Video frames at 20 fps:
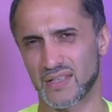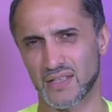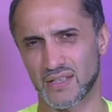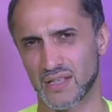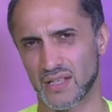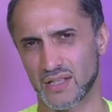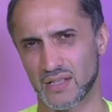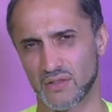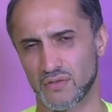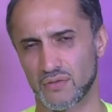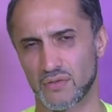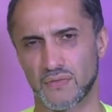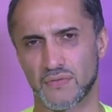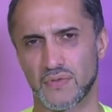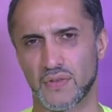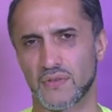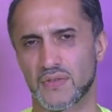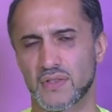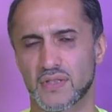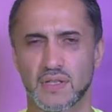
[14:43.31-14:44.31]
There's
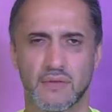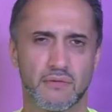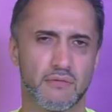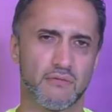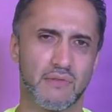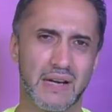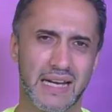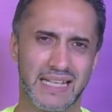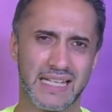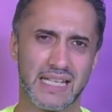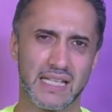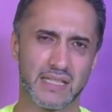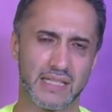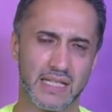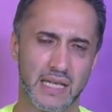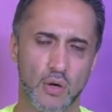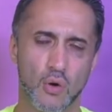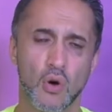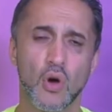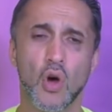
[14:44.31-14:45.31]
657 rackets
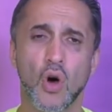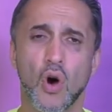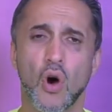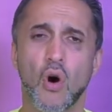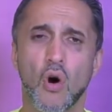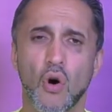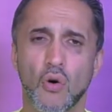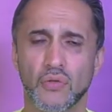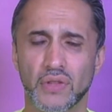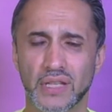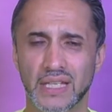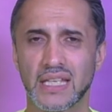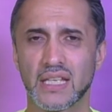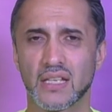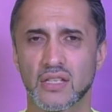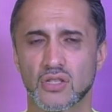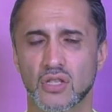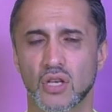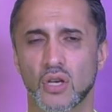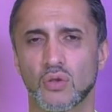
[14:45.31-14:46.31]
now on the
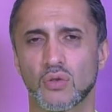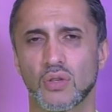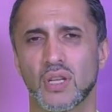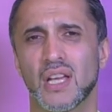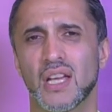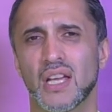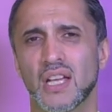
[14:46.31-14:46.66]
E-Zone,